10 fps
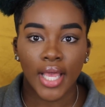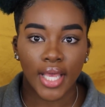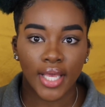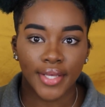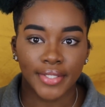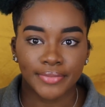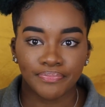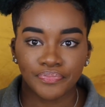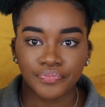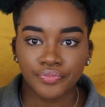
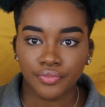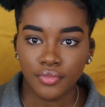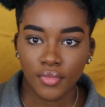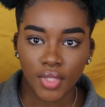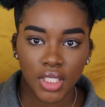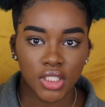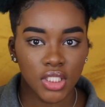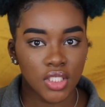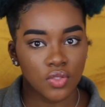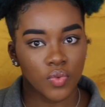And
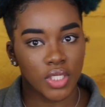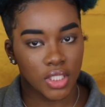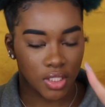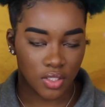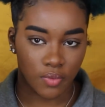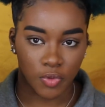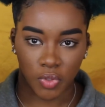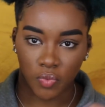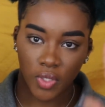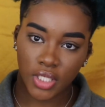she just went in and told me
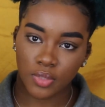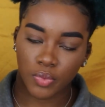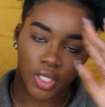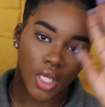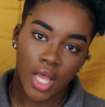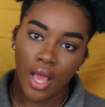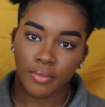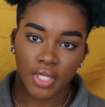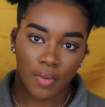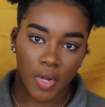what it was, but I
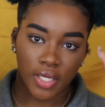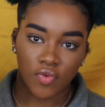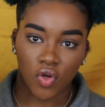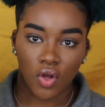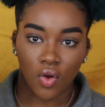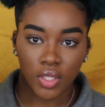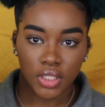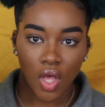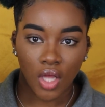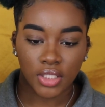mean, I'm not even gonna go
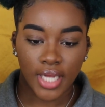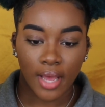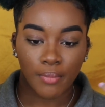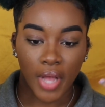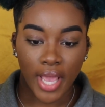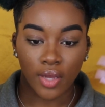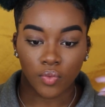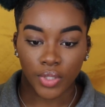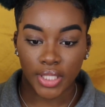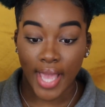into all of that, but
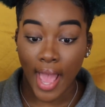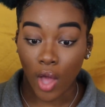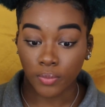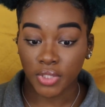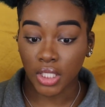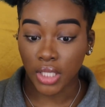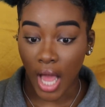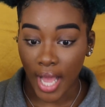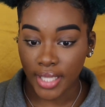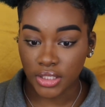it really helped a
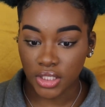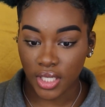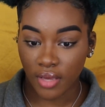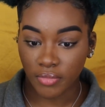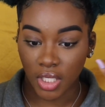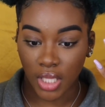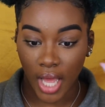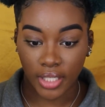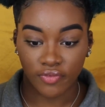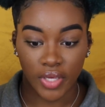lot. And she gave me a
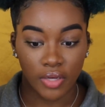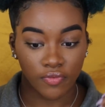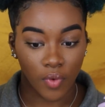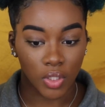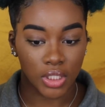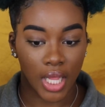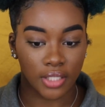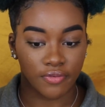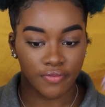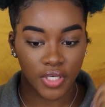lot of info and a
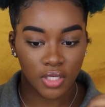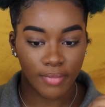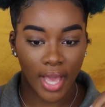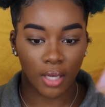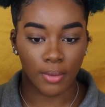lot of feedback